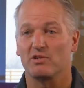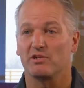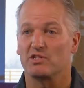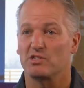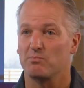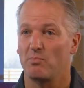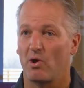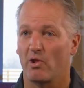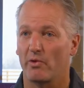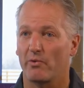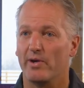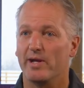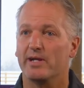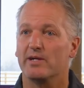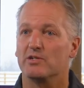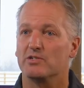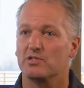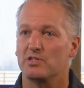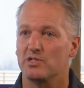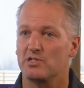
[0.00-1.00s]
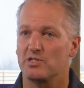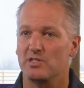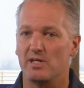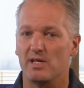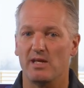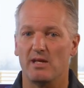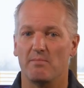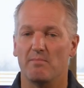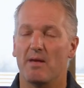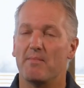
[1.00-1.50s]
on smaller acres to
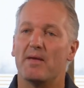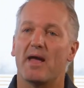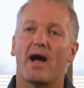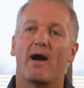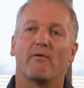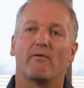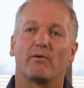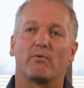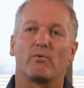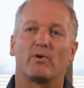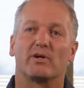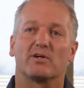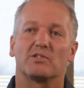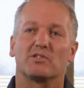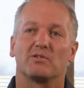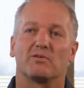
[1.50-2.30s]
see maybe how it works.